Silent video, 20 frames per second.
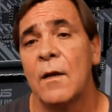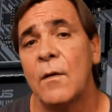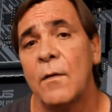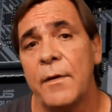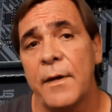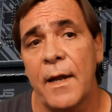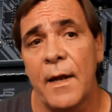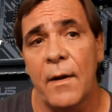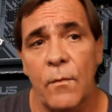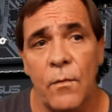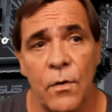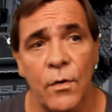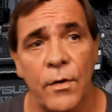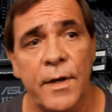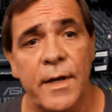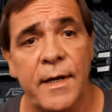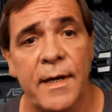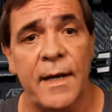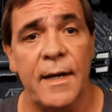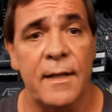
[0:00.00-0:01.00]
now we're
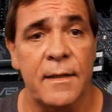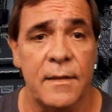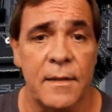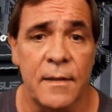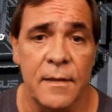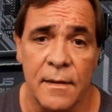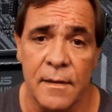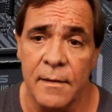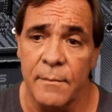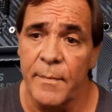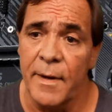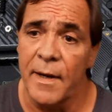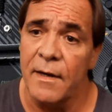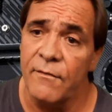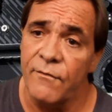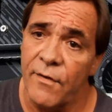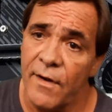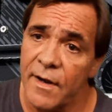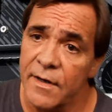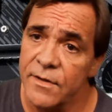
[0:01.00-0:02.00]
looking at the
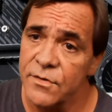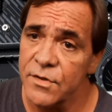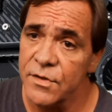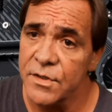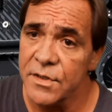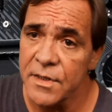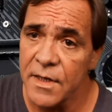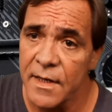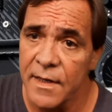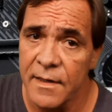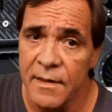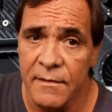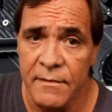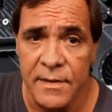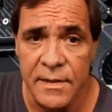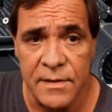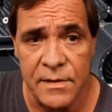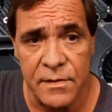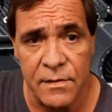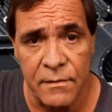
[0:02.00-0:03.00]
manufacturer side of
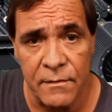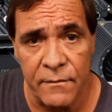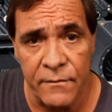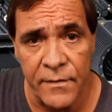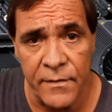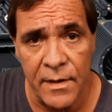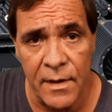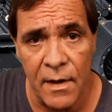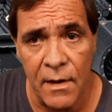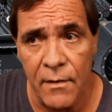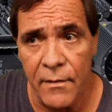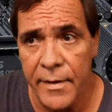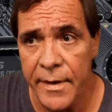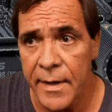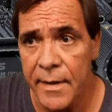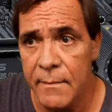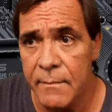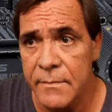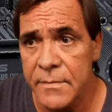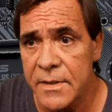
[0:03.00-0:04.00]
these two
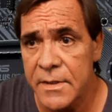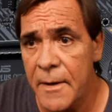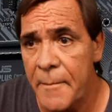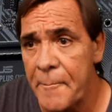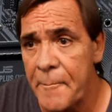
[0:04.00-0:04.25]
VRMs.